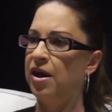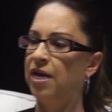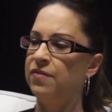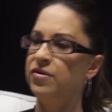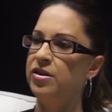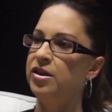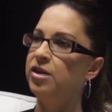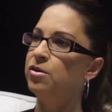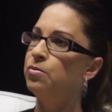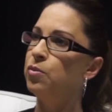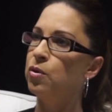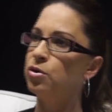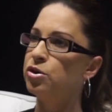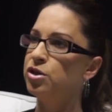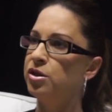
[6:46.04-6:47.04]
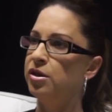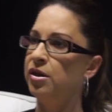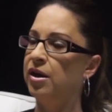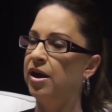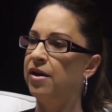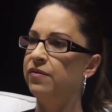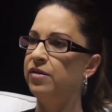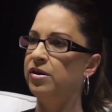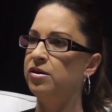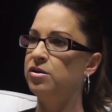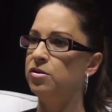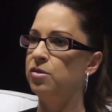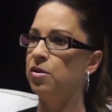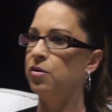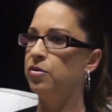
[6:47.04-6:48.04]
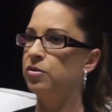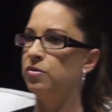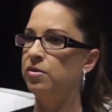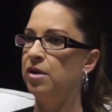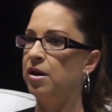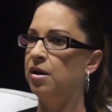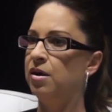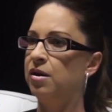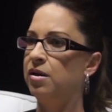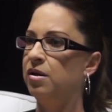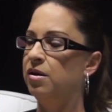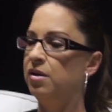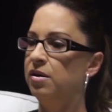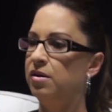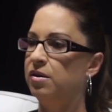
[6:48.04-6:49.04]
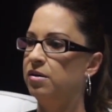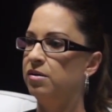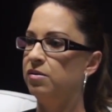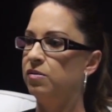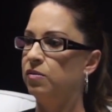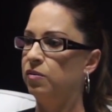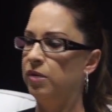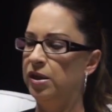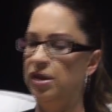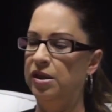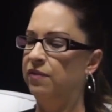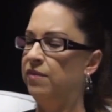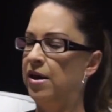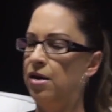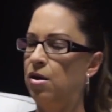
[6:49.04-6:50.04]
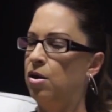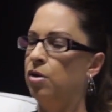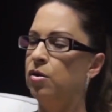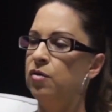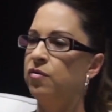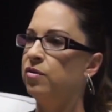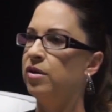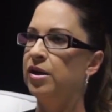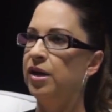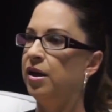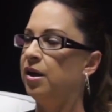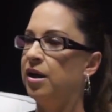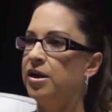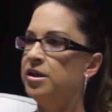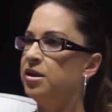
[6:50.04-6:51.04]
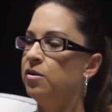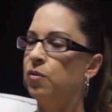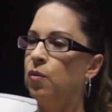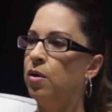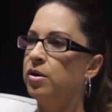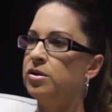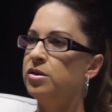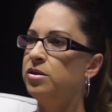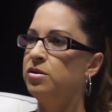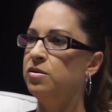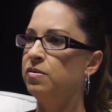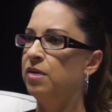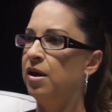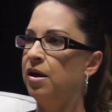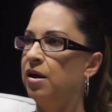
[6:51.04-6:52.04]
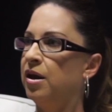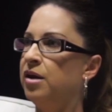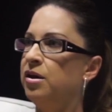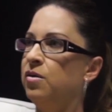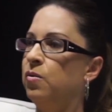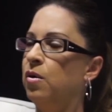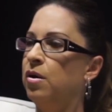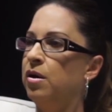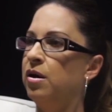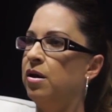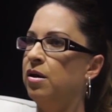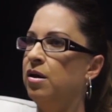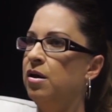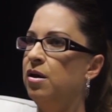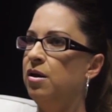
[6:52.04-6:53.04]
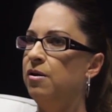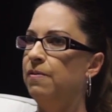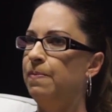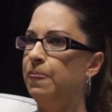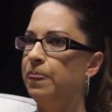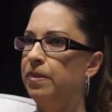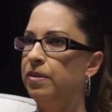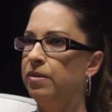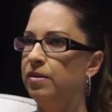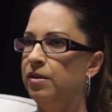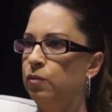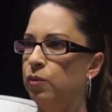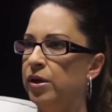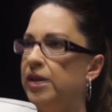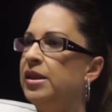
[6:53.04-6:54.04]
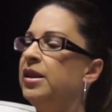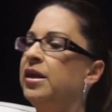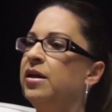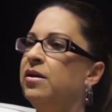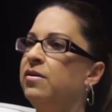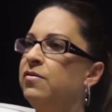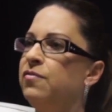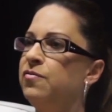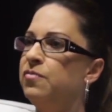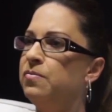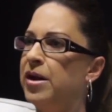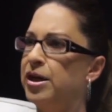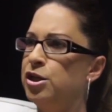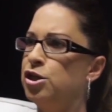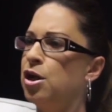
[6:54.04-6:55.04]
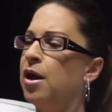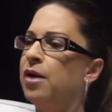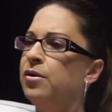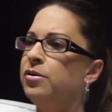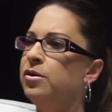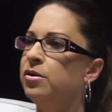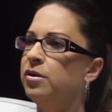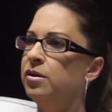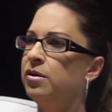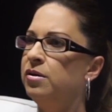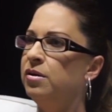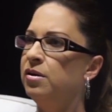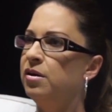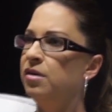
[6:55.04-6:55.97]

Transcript: having the abortion and having to go through that, relive that all over again. I didn't want to do that. I didn't want to relive my childhood